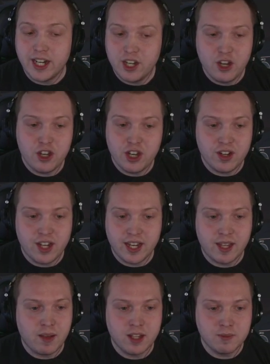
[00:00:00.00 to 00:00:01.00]
I know you don't
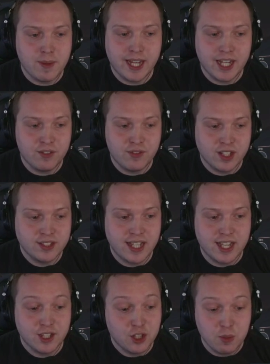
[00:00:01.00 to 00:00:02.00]
like us making a fuss
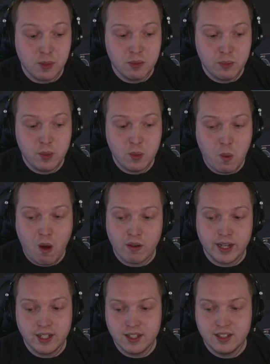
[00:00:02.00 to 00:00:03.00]
out of you, but we were
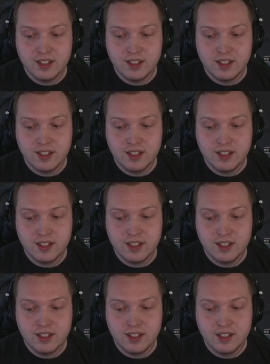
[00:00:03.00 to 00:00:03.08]
worried.